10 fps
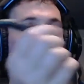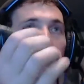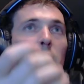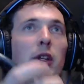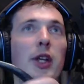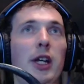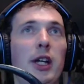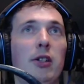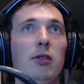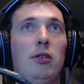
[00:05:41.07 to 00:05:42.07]
Look at that
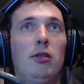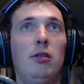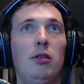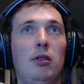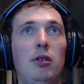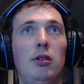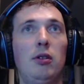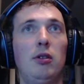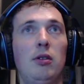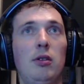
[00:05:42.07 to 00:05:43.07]
ankle.
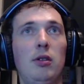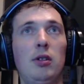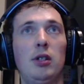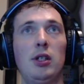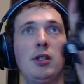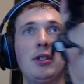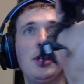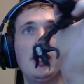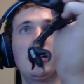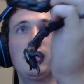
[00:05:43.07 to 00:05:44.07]
That's
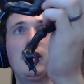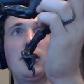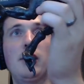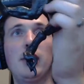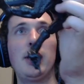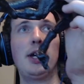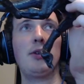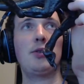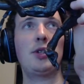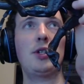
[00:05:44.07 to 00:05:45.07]
not good.
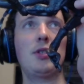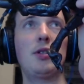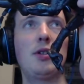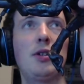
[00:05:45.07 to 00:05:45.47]
Ouchies.